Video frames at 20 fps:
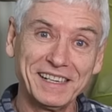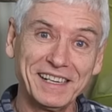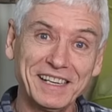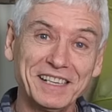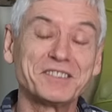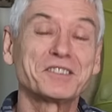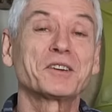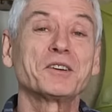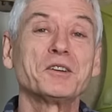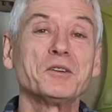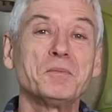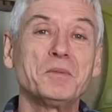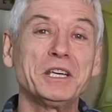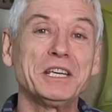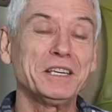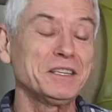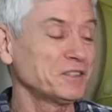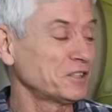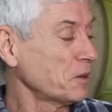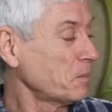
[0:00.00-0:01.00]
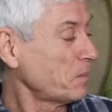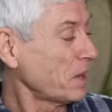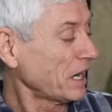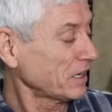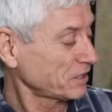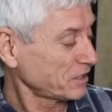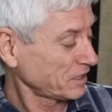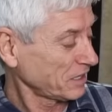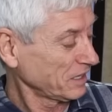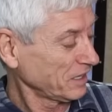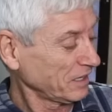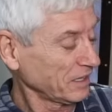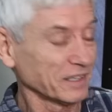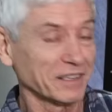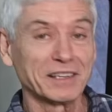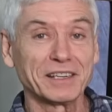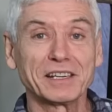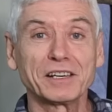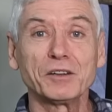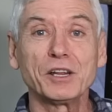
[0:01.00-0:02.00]
is going to be the best
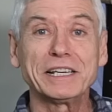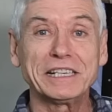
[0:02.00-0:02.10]
little